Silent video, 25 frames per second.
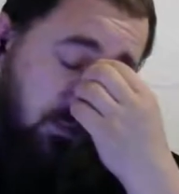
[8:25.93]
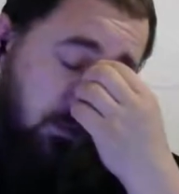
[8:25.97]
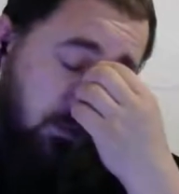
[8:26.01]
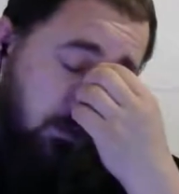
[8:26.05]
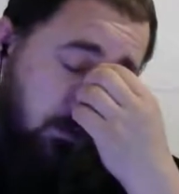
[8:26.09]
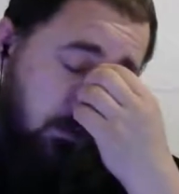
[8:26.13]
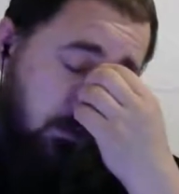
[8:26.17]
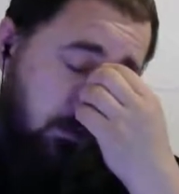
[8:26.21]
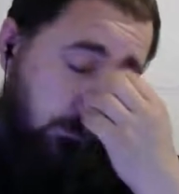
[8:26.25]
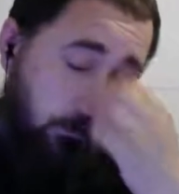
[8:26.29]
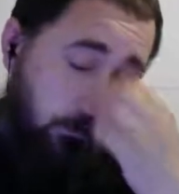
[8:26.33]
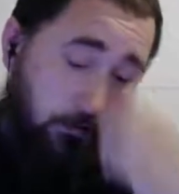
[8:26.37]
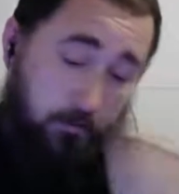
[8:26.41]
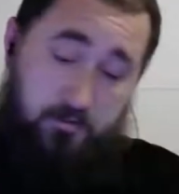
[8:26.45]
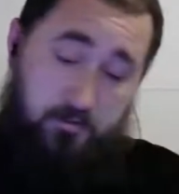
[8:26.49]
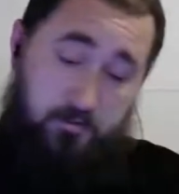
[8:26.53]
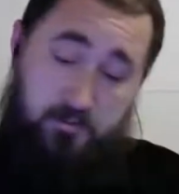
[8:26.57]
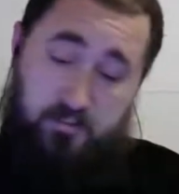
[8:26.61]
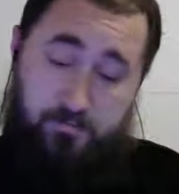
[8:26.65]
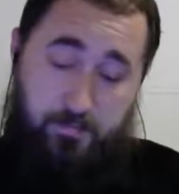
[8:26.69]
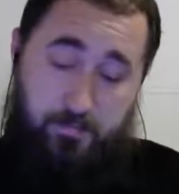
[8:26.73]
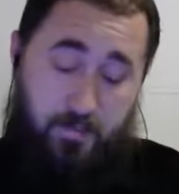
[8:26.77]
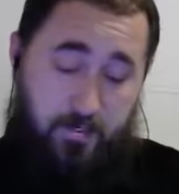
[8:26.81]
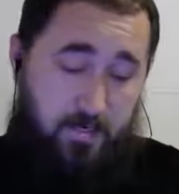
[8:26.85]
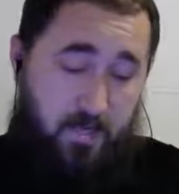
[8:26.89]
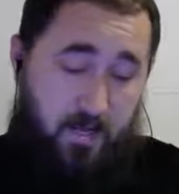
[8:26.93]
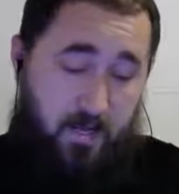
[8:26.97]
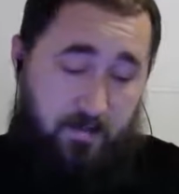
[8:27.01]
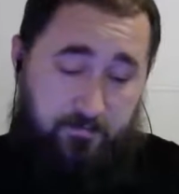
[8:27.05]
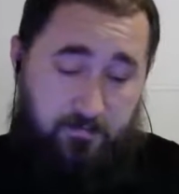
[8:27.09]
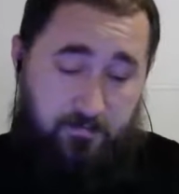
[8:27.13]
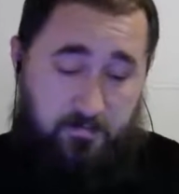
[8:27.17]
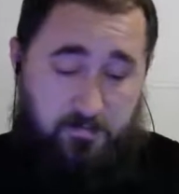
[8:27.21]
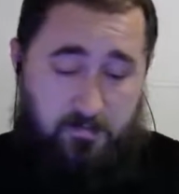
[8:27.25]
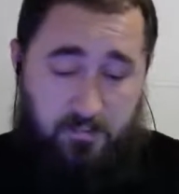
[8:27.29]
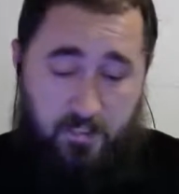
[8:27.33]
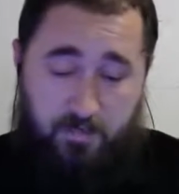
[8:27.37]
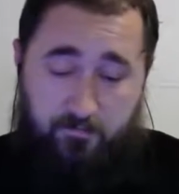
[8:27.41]
you just might have to
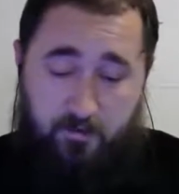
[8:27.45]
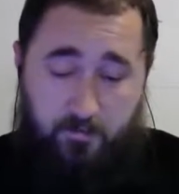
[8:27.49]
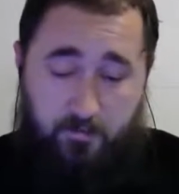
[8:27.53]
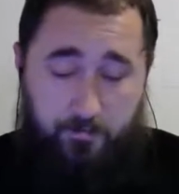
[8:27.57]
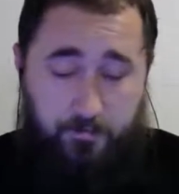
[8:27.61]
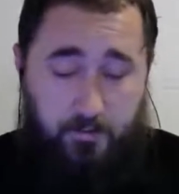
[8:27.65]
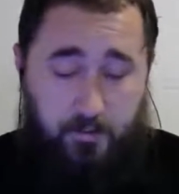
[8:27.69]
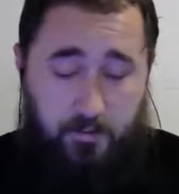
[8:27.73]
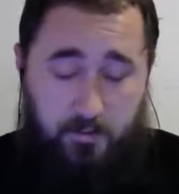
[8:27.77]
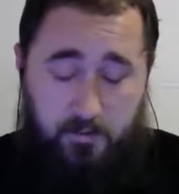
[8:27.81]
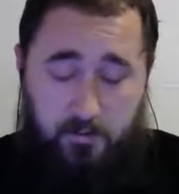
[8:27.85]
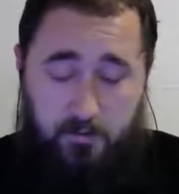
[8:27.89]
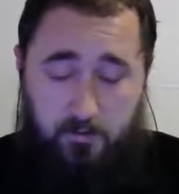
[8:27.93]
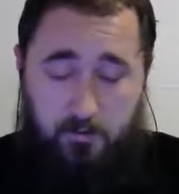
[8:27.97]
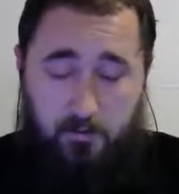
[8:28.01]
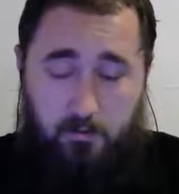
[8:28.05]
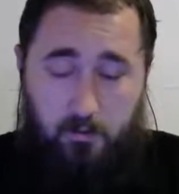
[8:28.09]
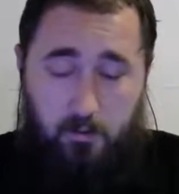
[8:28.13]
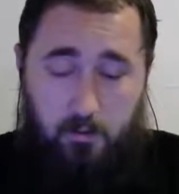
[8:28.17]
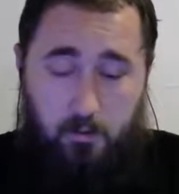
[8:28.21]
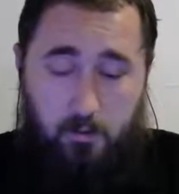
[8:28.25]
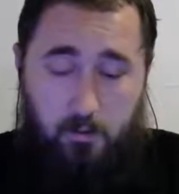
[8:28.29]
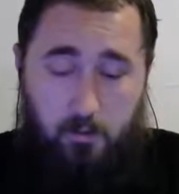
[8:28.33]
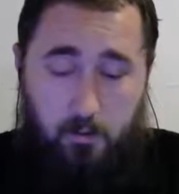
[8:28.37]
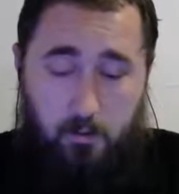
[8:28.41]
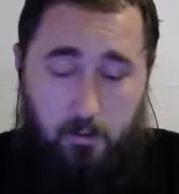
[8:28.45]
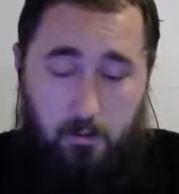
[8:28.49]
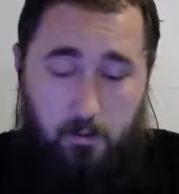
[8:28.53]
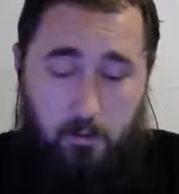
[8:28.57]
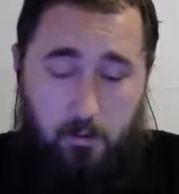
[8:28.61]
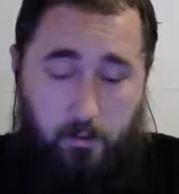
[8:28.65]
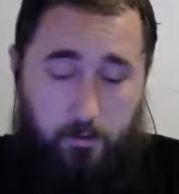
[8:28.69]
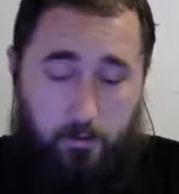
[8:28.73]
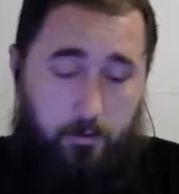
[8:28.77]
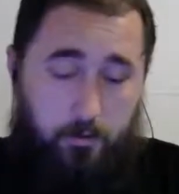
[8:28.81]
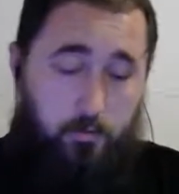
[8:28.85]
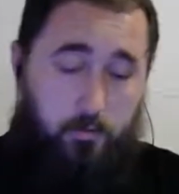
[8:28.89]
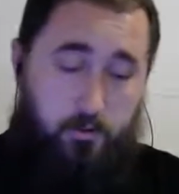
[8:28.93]
save up and get a
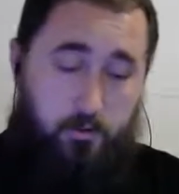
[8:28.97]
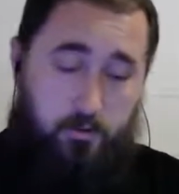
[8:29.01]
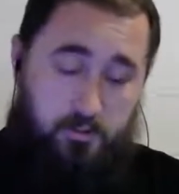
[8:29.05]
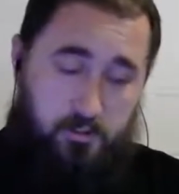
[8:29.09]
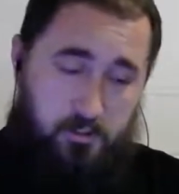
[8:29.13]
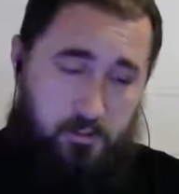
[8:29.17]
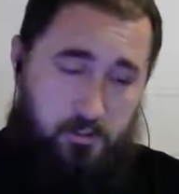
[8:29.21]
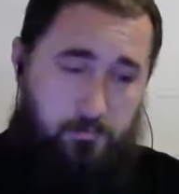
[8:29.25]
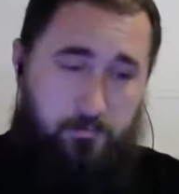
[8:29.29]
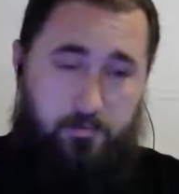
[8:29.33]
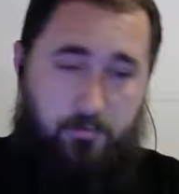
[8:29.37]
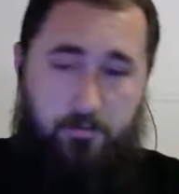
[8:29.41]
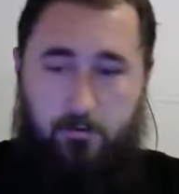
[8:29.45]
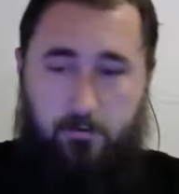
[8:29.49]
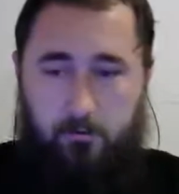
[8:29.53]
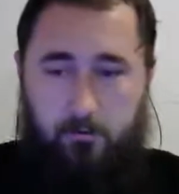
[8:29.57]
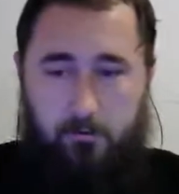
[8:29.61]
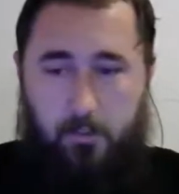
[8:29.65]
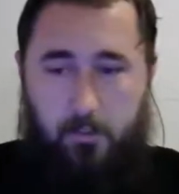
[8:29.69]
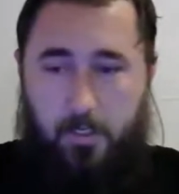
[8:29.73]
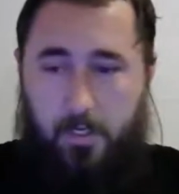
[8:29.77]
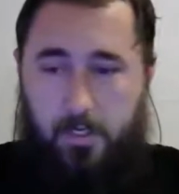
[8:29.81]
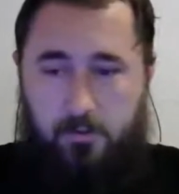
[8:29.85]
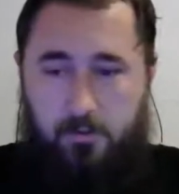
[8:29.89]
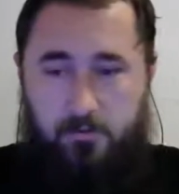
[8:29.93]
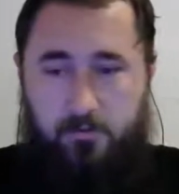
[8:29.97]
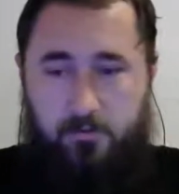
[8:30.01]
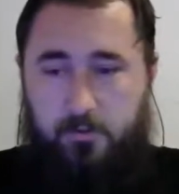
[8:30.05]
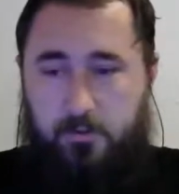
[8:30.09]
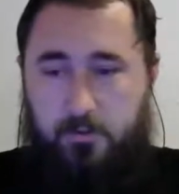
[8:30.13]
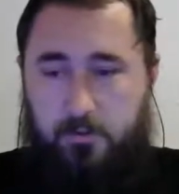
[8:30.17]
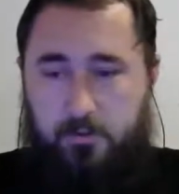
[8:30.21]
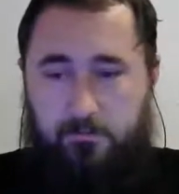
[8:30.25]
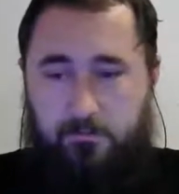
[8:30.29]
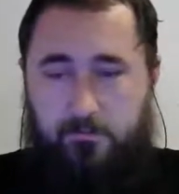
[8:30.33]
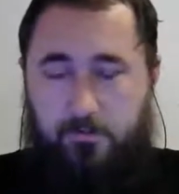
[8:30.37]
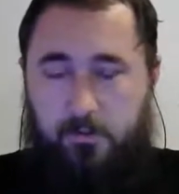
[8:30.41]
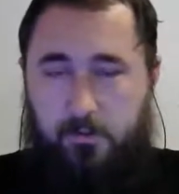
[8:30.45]
newer, cheaper Android
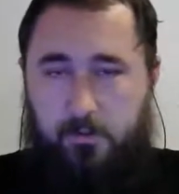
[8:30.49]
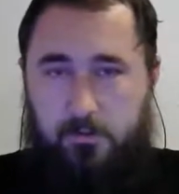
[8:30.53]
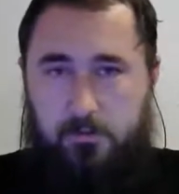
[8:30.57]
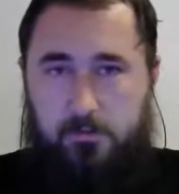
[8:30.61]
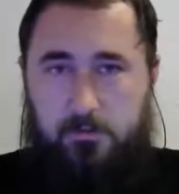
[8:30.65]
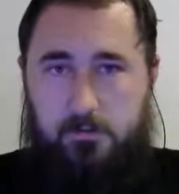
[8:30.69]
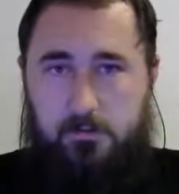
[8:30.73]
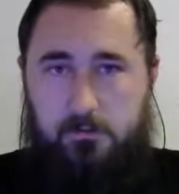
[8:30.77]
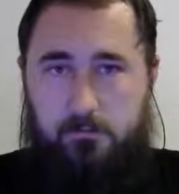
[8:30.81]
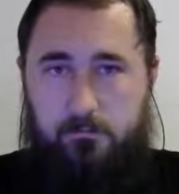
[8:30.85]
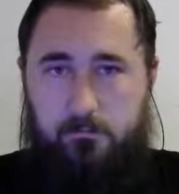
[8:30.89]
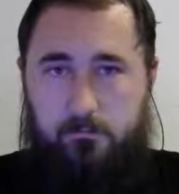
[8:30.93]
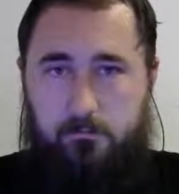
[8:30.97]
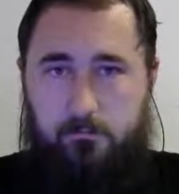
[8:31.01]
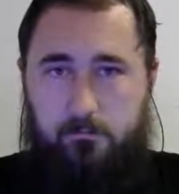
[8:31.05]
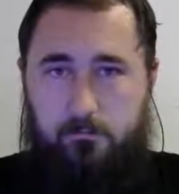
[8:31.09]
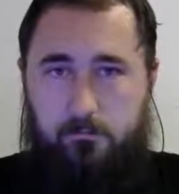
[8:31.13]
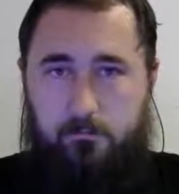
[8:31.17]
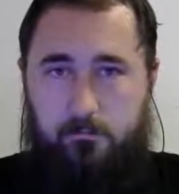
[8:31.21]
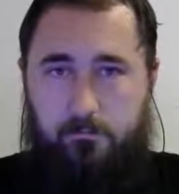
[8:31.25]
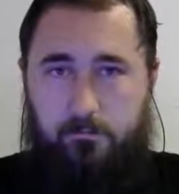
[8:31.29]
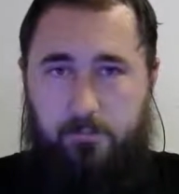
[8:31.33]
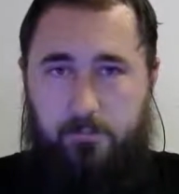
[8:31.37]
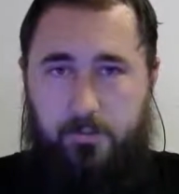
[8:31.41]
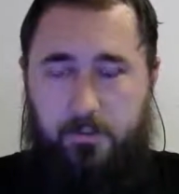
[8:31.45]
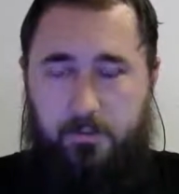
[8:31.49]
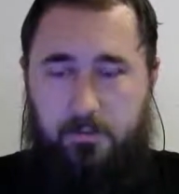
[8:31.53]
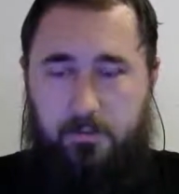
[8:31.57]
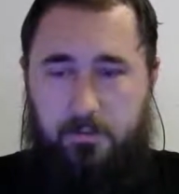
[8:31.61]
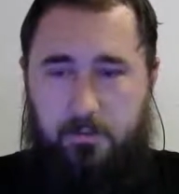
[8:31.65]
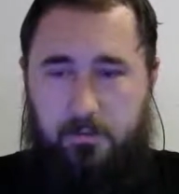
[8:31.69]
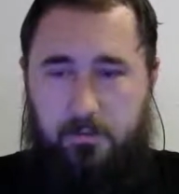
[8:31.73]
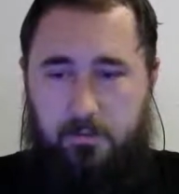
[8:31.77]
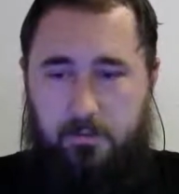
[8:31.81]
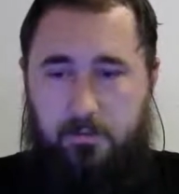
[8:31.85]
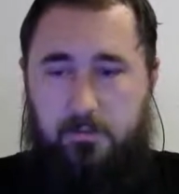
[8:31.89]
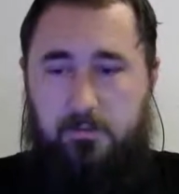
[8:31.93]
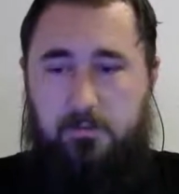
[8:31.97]
device. But the
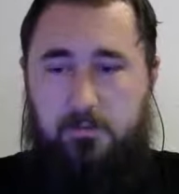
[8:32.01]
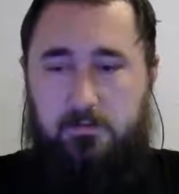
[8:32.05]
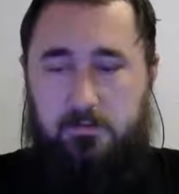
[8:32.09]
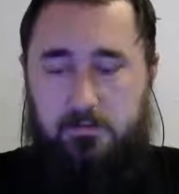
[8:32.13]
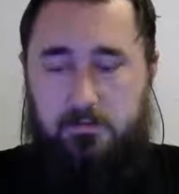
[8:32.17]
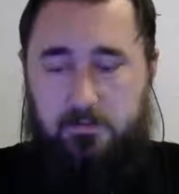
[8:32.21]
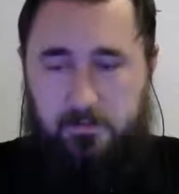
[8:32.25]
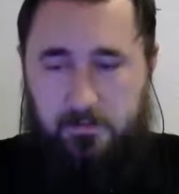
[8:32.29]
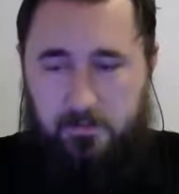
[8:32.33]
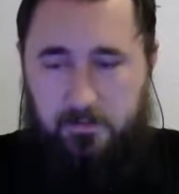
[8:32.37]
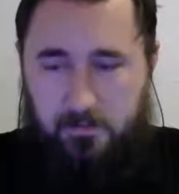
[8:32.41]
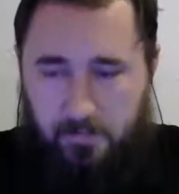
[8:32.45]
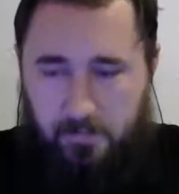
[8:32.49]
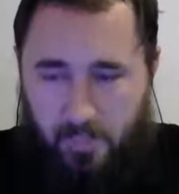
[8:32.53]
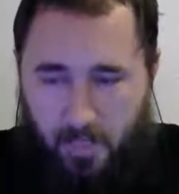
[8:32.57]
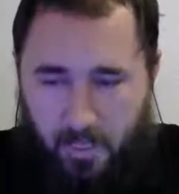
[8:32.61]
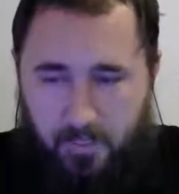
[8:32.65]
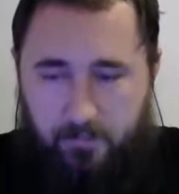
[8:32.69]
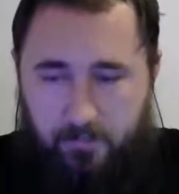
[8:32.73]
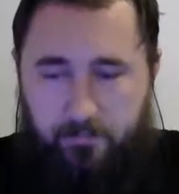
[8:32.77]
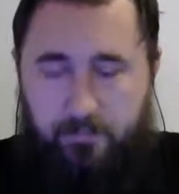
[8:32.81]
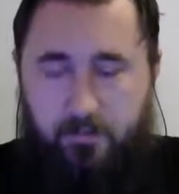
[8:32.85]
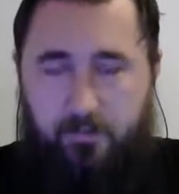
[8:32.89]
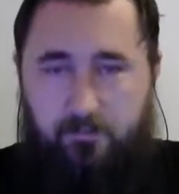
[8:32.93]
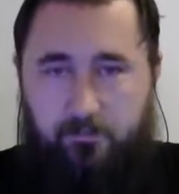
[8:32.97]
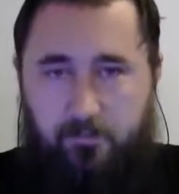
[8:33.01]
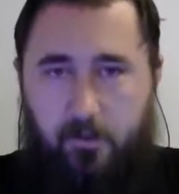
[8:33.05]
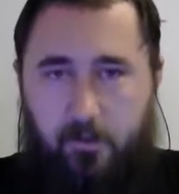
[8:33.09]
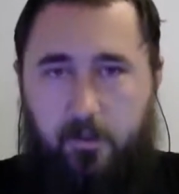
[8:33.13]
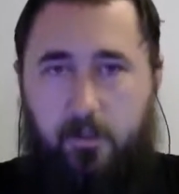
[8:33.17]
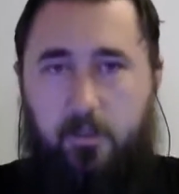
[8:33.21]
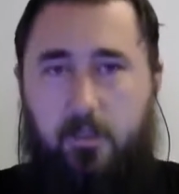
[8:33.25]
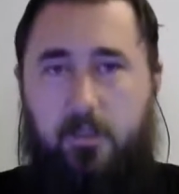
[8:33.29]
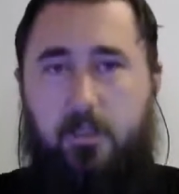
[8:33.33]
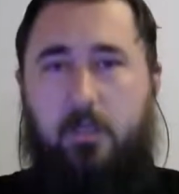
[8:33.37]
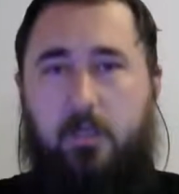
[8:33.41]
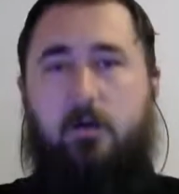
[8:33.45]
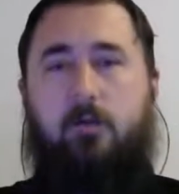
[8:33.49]
thing is, you got to be
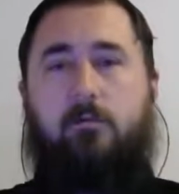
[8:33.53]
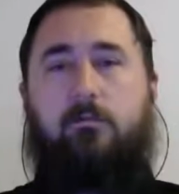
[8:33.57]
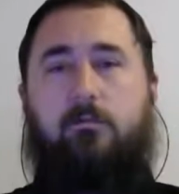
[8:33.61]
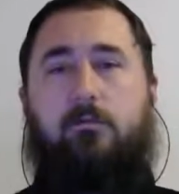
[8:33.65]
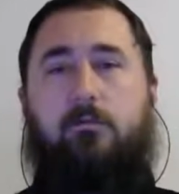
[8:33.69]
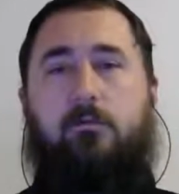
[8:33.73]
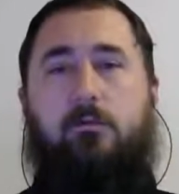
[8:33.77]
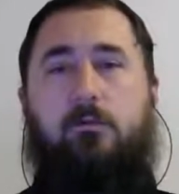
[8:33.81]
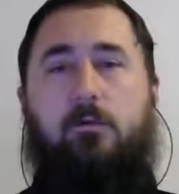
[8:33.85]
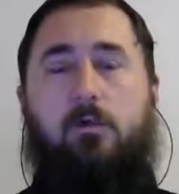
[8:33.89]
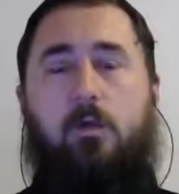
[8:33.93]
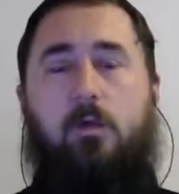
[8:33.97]
very careful.